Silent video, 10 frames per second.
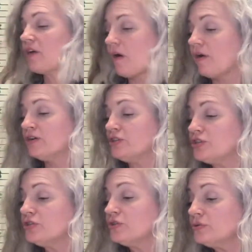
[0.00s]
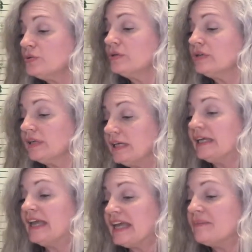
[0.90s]
Card 2,
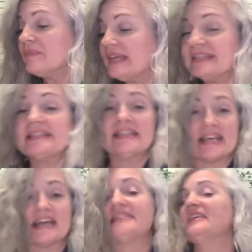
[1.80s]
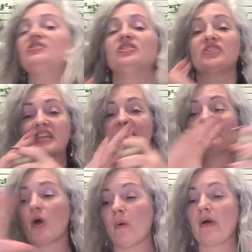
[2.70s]
it means this. And just keep
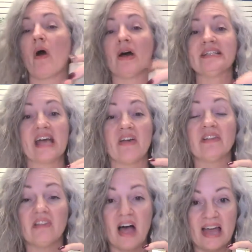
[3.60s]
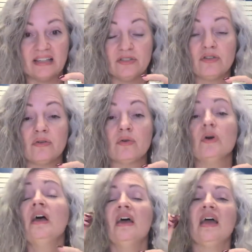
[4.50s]
going on down the line until
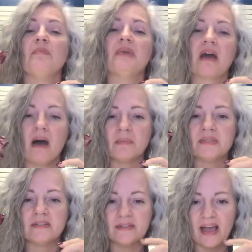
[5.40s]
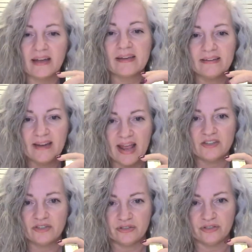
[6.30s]
it becomes second
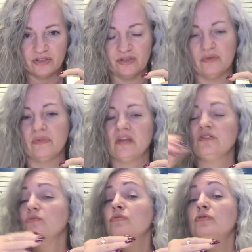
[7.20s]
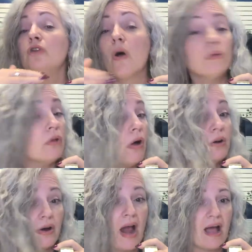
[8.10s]
nature to you that you no
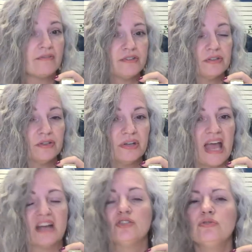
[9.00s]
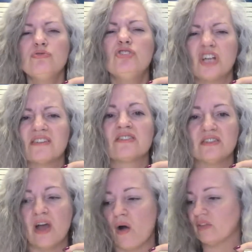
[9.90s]
longer have to look at it. You just
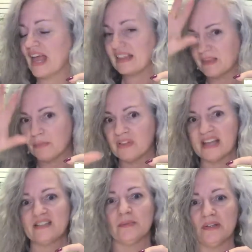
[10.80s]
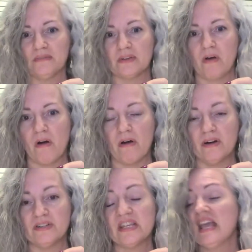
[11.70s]
know, like the placement of the
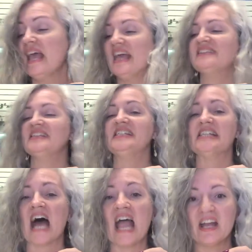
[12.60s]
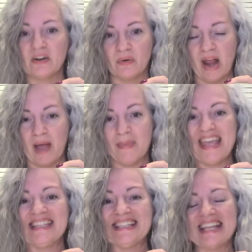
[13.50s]
cards is a diagram
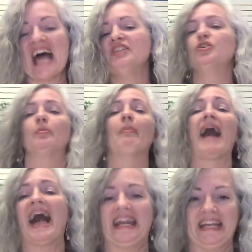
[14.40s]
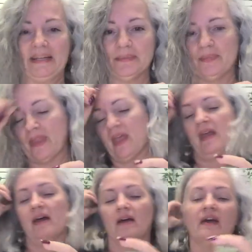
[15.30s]
inside your body.
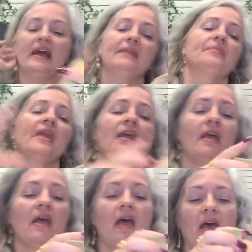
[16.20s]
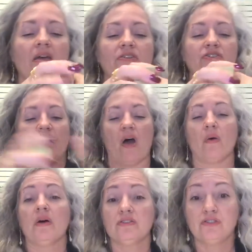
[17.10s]
All right. So
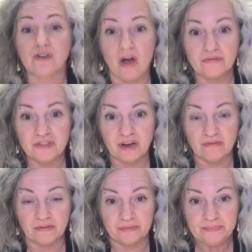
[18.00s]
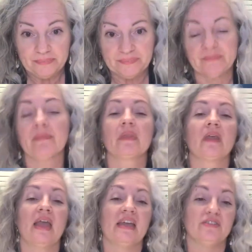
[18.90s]
soft shuffle
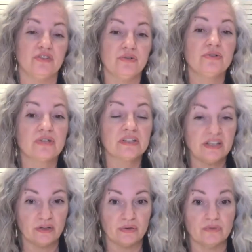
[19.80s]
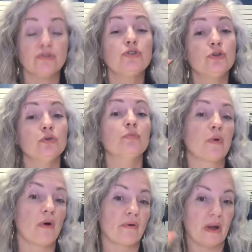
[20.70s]
is usually used to
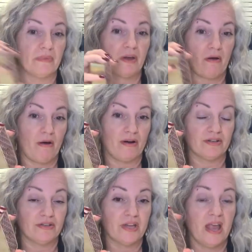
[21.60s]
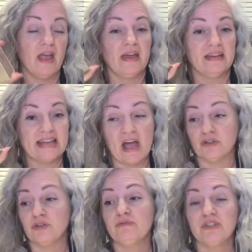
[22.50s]
program the cards. Now
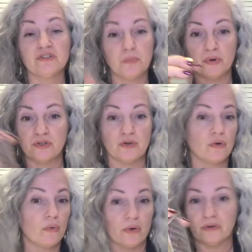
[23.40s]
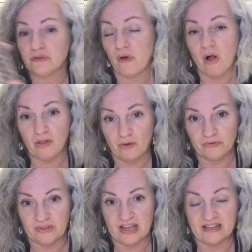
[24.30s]
you've just put your oils all
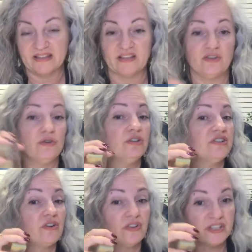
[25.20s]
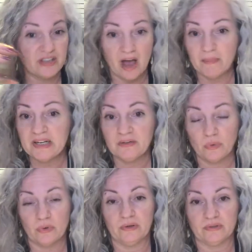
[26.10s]
over this and yours are the dominant
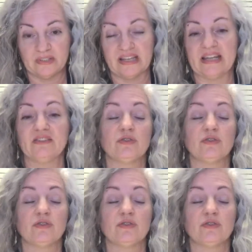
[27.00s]
oils in it.